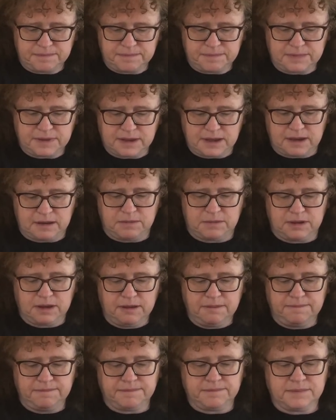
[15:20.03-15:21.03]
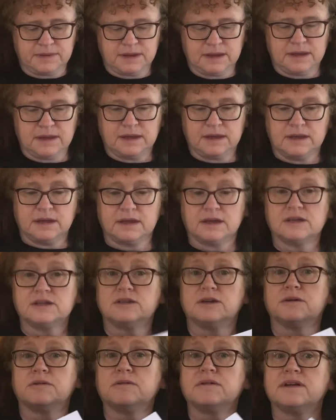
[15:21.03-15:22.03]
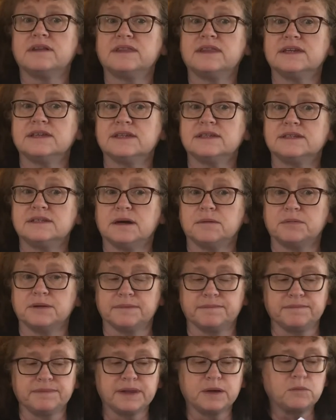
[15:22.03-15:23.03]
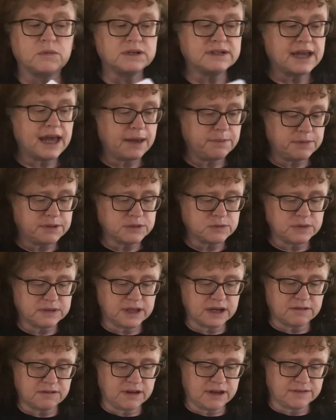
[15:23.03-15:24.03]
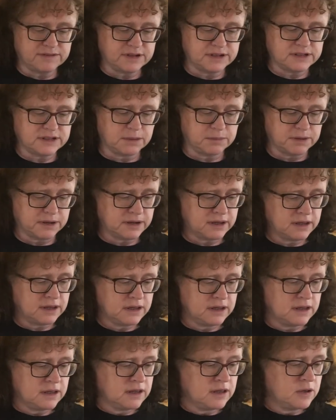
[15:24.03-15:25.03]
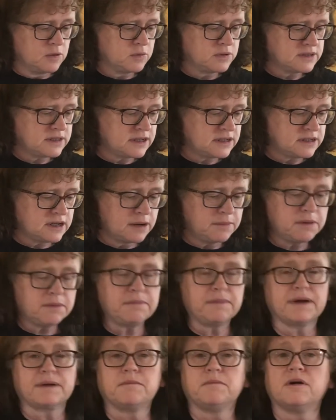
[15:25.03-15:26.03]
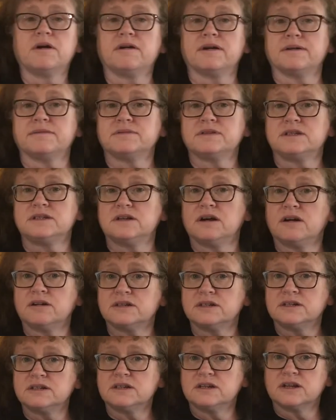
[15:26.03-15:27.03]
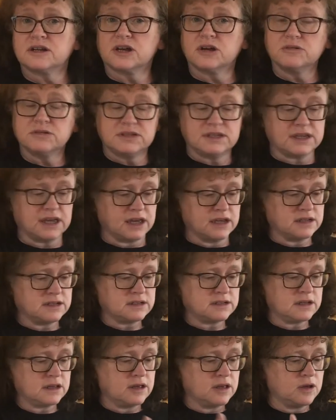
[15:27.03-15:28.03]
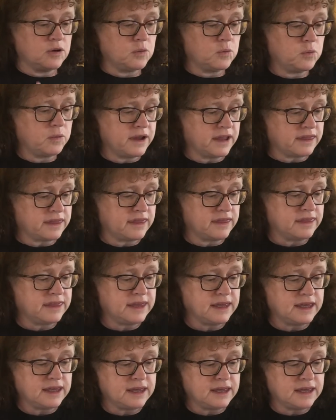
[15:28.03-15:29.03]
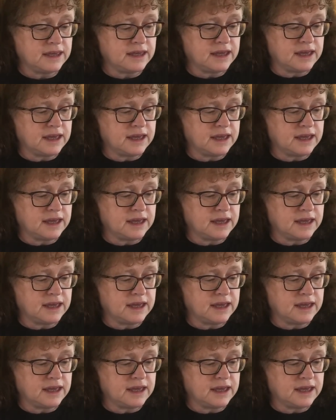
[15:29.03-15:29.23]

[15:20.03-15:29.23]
There we go. So this is Dublin. And what happened when they arrived at Dublin was that Dermot MacMurrough started to negotiate with the